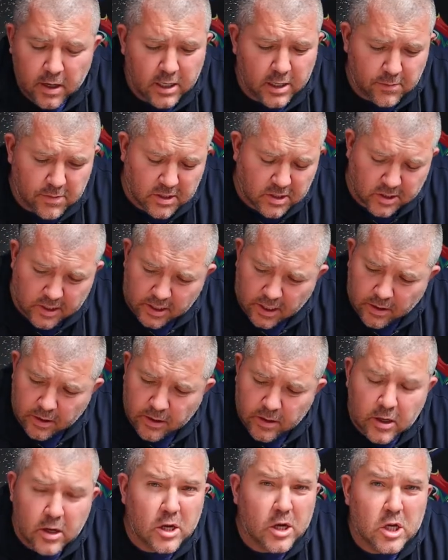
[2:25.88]
that we're just going to
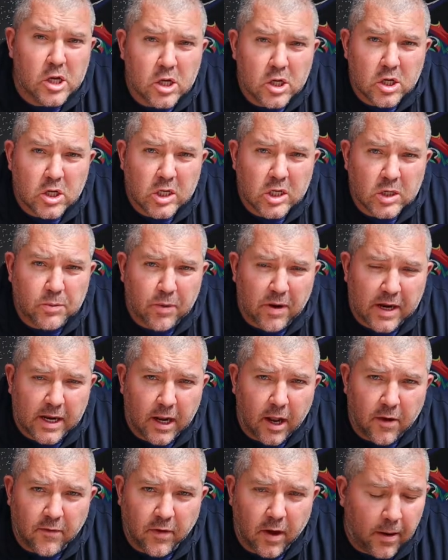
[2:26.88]

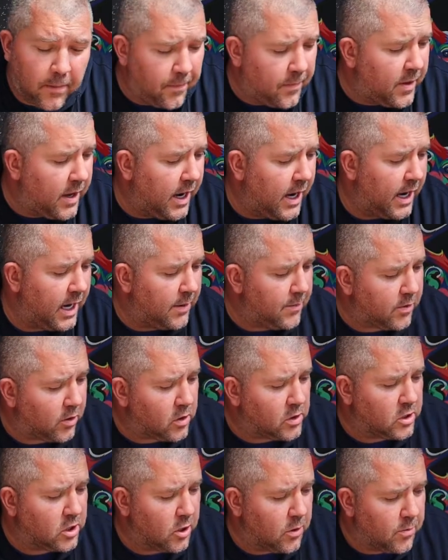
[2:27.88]
sprinkle over, and then we've
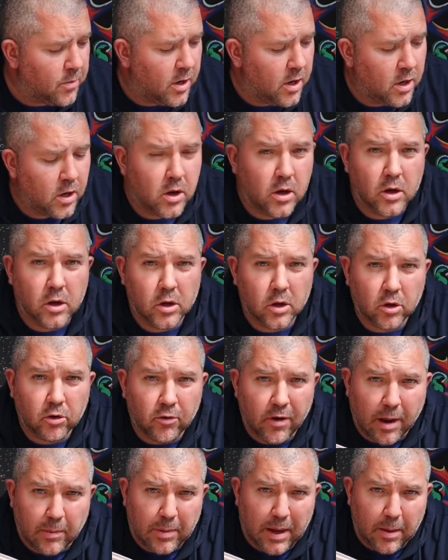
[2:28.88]
got some
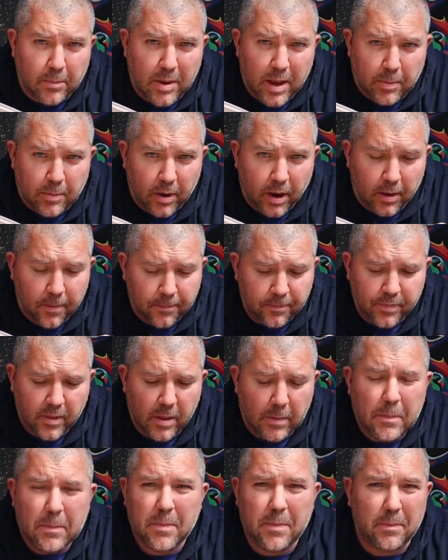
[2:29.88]
crap black pepper,
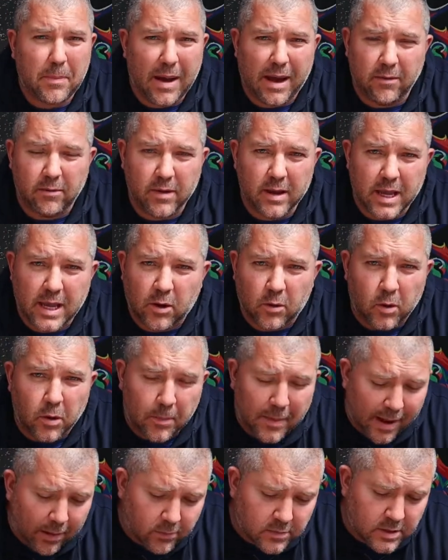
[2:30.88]
about equal
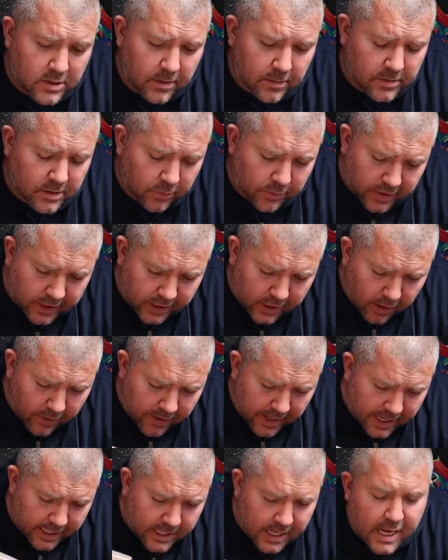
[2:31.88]
amounts. So we're going to go
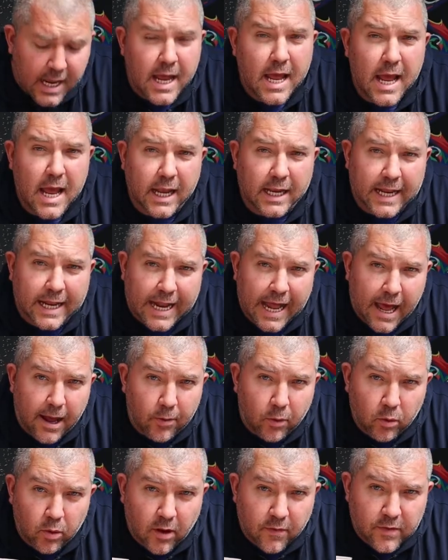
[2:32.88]
ahead and get that
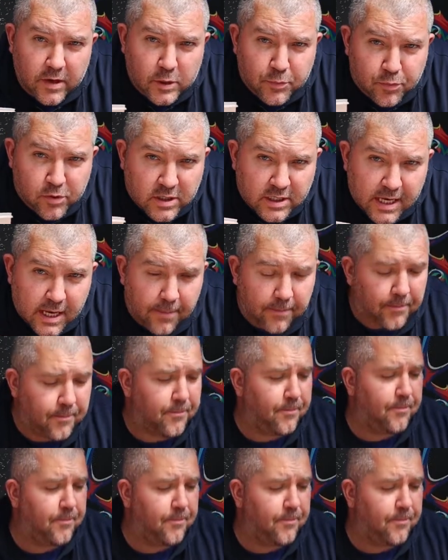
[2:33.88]
all over this brisket.